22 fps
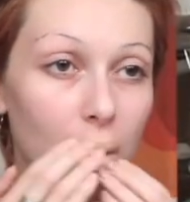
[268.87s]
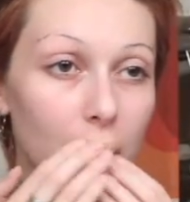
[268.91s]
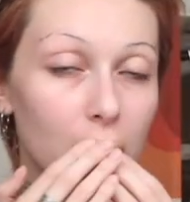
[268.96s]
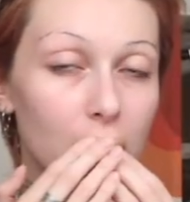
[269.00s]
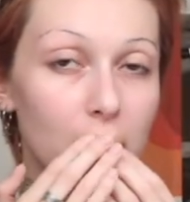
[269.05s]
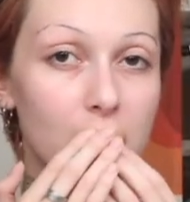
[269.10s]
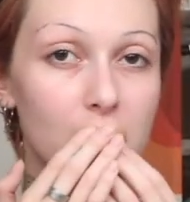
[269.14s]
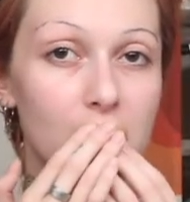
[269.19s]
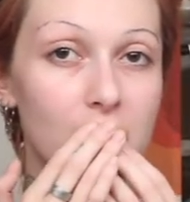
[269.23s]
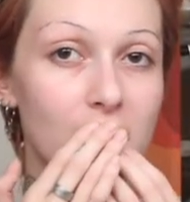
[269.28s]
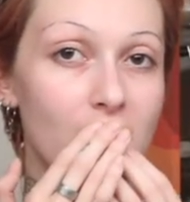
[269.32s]

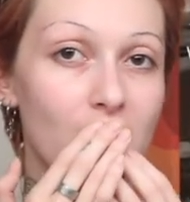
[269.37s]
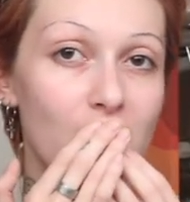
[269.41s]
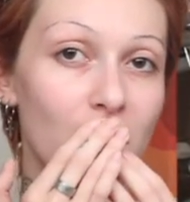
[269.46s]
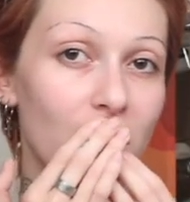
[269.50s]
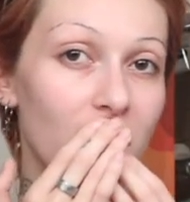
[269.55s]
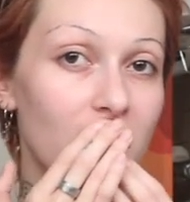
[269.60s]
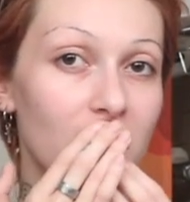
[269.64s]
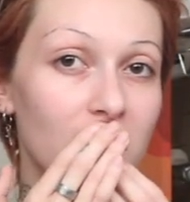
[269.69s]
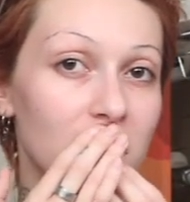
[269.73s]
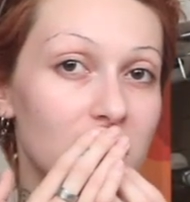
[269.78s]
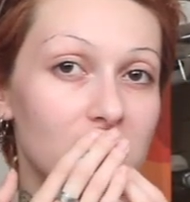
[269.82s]
There's no
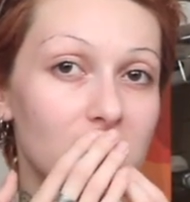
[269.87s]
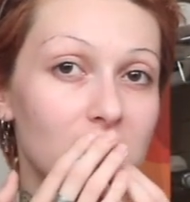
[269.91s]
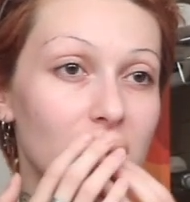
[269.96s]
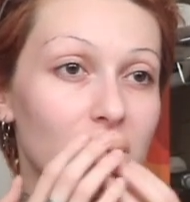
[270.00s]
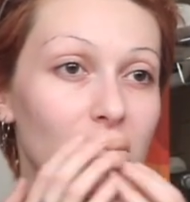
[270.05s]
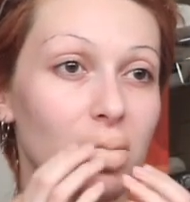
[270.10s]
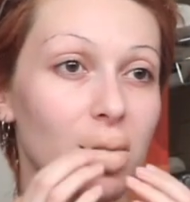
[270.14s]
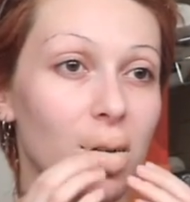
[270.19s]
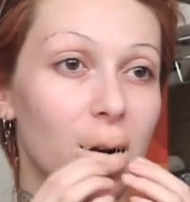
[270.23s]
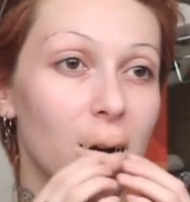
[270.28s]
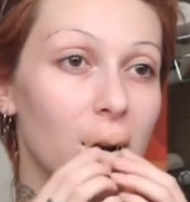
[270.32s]
way this is
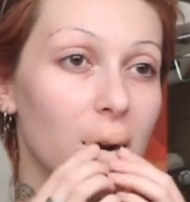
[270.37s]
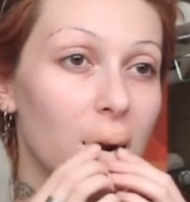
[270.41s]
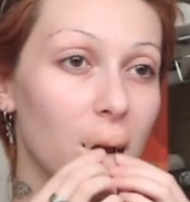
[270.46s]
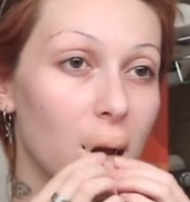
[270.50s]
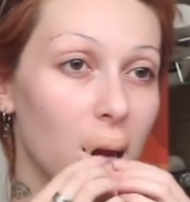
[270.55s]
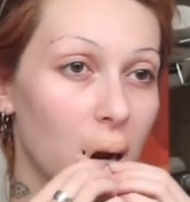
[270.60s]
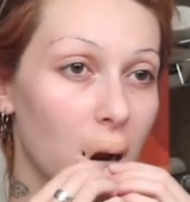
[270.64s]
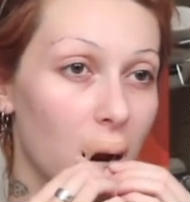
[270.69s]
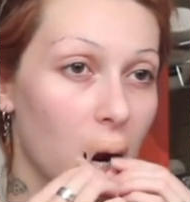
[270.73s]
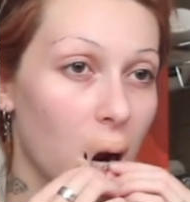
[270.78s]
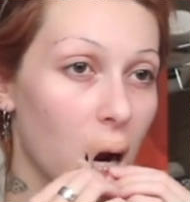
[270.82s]
gonna work.
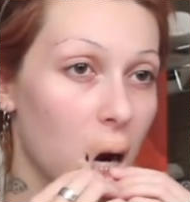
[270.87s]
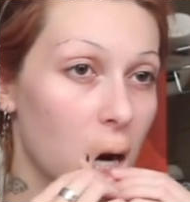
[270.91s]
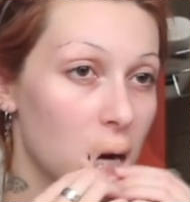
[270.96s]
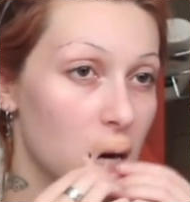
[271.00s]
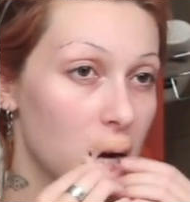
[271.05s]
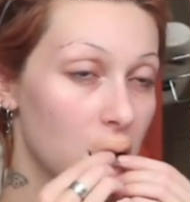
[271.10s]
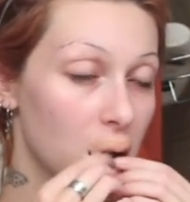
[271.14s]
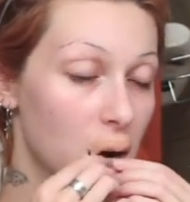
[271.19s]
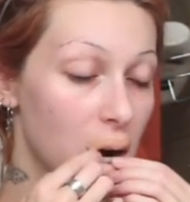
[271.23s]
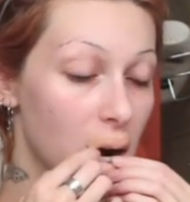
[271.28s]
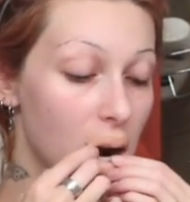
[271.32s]
Like,
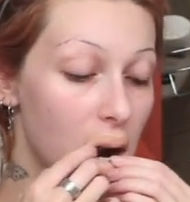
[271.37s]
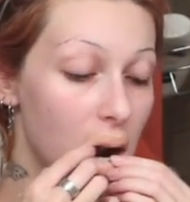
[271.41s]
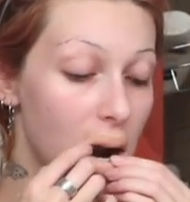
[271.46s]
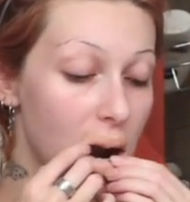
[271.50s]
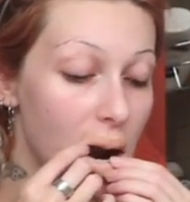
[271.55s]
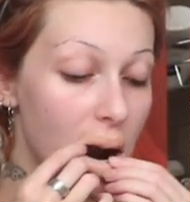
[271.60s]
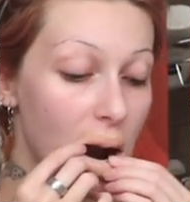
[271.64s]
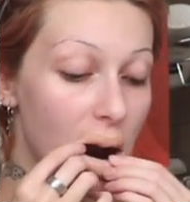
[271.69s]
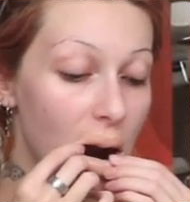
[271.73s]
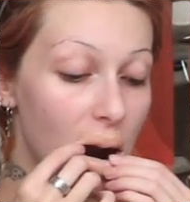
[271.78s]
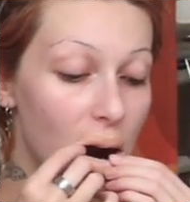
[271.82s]
there's
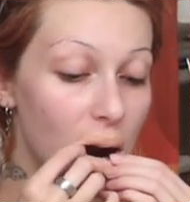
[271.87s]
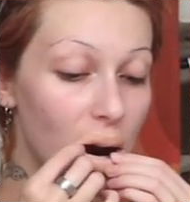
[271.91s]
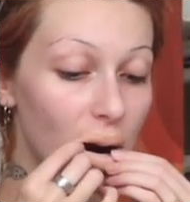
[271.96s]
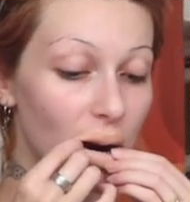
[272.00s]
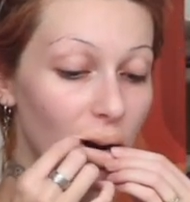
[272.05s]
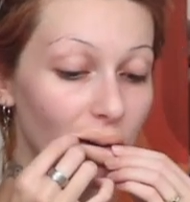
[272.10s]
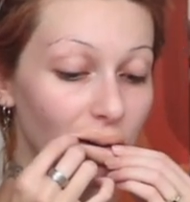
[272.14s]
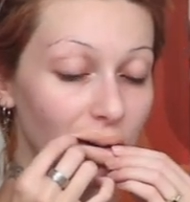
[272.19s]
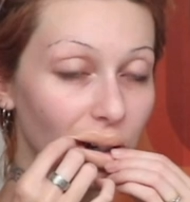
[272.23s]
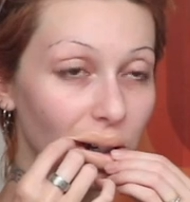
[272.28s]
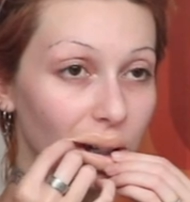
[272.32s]

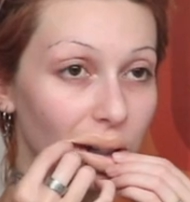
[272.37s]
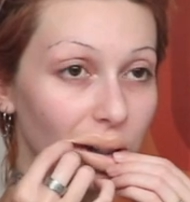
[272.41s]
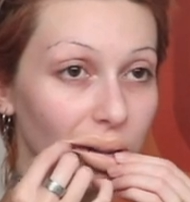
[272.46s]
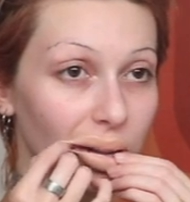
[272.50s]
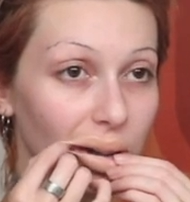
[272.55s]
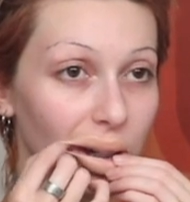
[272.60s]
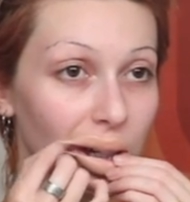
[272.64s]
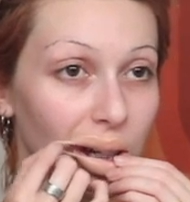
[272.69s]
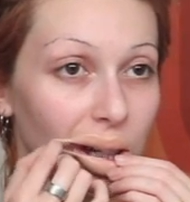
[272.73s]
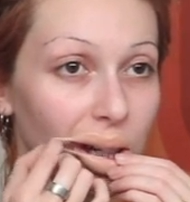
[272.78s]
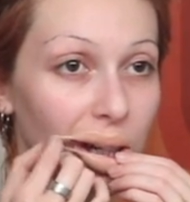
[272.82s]
no fucking
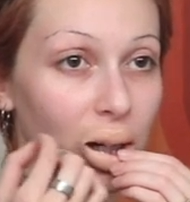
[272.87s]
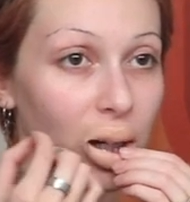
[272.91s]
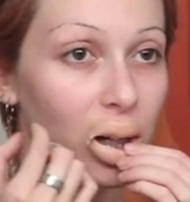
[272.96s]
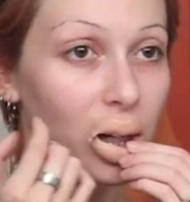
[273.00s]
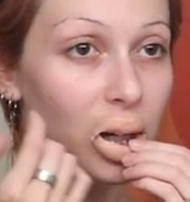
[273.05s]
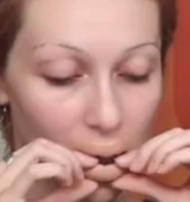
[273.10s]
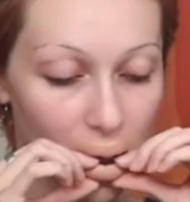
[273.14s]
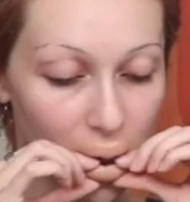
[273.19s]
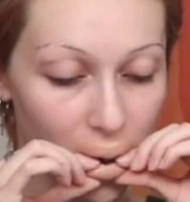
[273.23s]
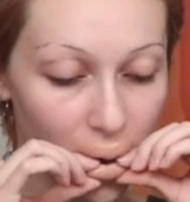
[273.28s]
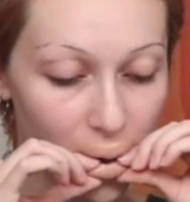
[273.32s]
way.
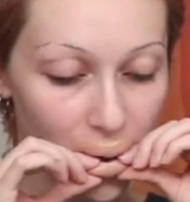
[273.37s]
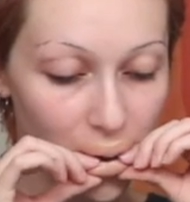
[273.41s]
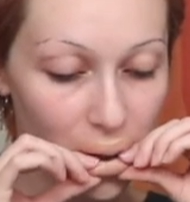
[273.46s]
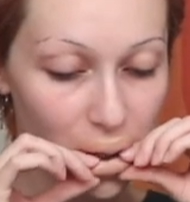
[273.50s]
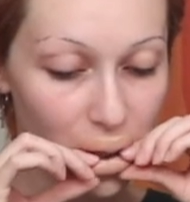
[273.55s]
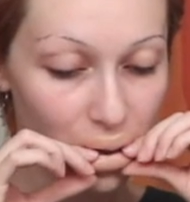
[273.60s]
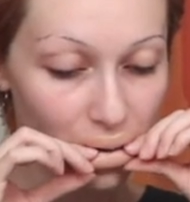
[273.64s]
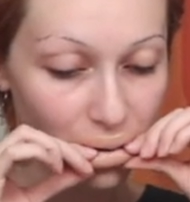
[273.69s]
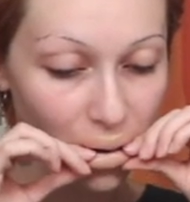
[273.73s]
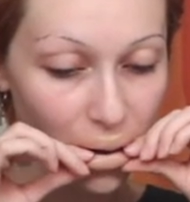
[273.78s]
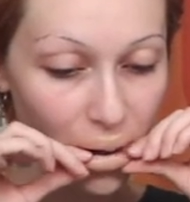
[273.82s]
This
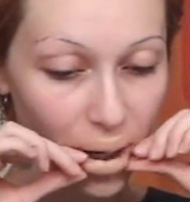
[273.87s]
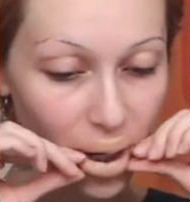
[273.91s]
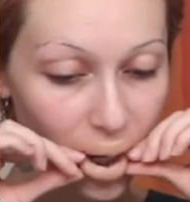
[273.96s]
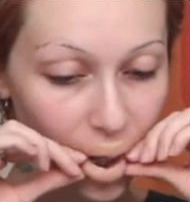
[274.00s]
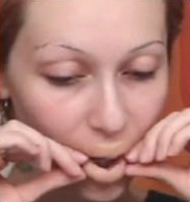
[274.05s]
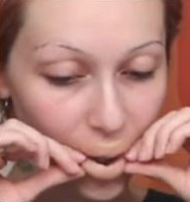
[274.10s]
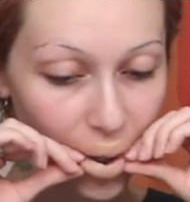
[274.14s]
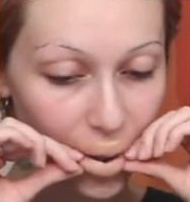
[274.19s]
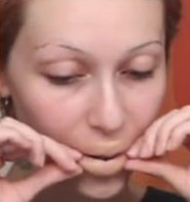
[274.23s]
is fucked.